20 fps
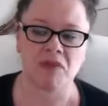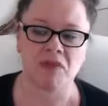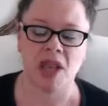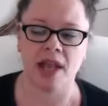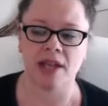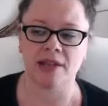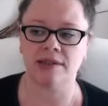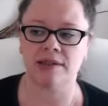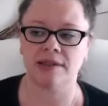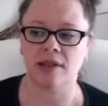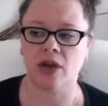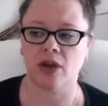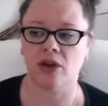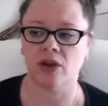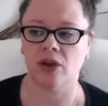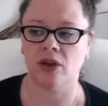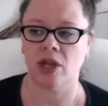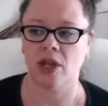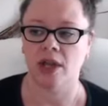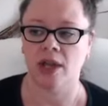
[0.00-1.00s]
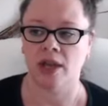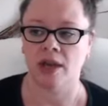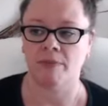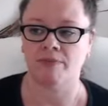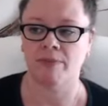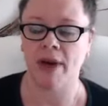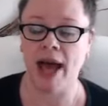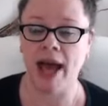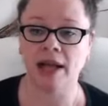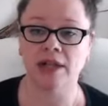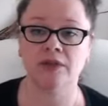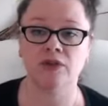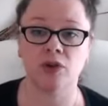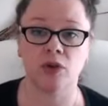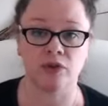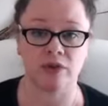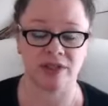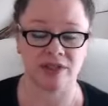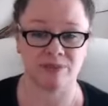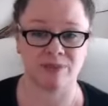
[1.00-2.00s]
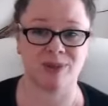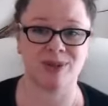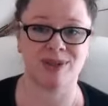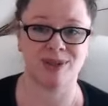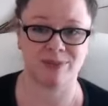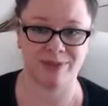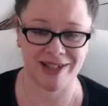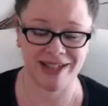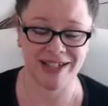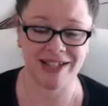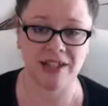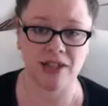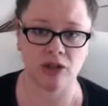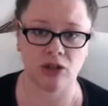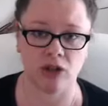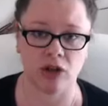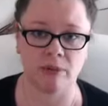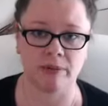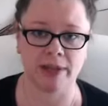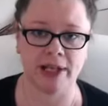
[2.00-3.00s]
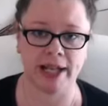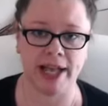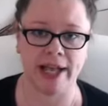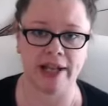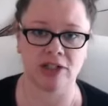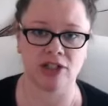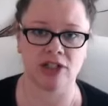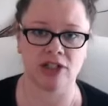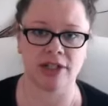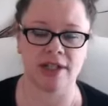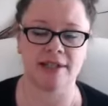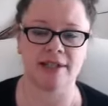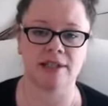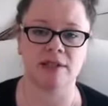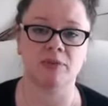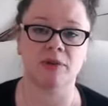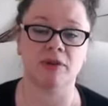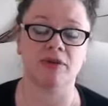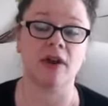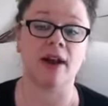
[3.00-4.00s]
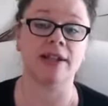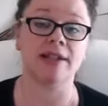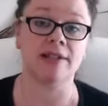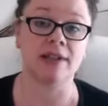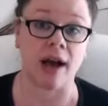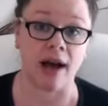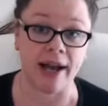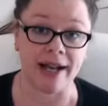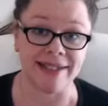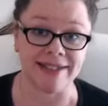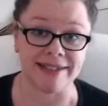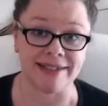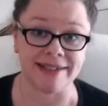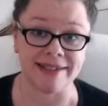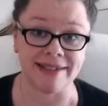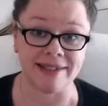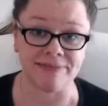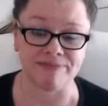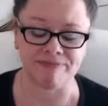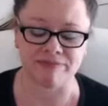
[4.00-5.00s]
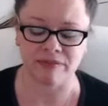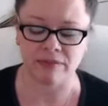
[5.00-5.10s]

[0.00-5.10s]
And so part of your responsibility and your obligation is to provide guidance.